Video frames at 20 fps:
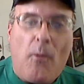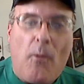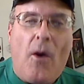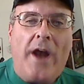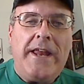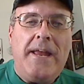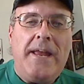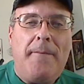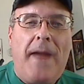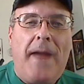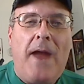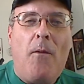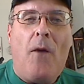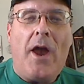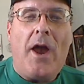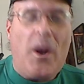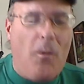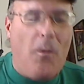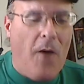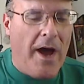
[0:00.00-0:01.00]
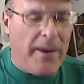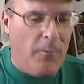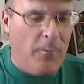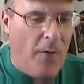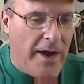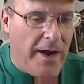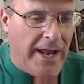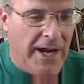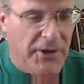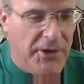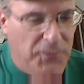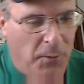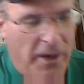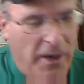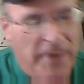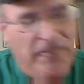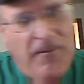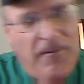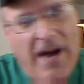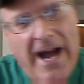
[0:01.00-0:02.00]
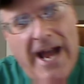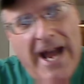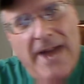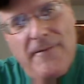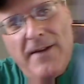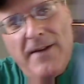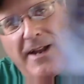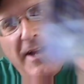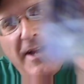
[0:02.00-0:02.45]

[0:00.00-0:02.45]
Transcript: one, eBay 101. One out of 25.